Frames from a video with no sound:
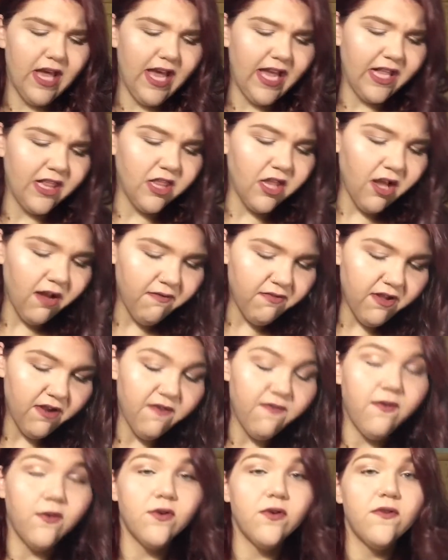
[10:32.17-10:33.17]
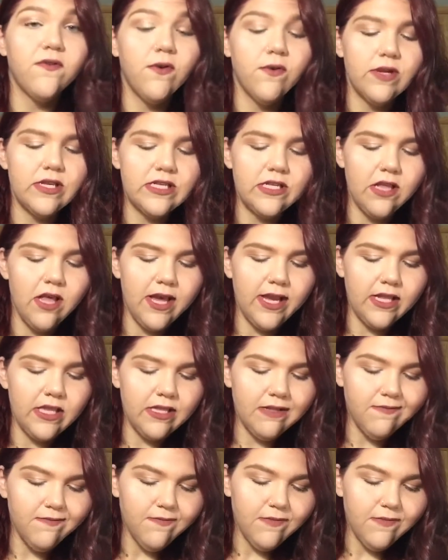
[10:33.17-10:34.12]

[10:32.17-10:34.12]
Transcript: I love their photo focus line.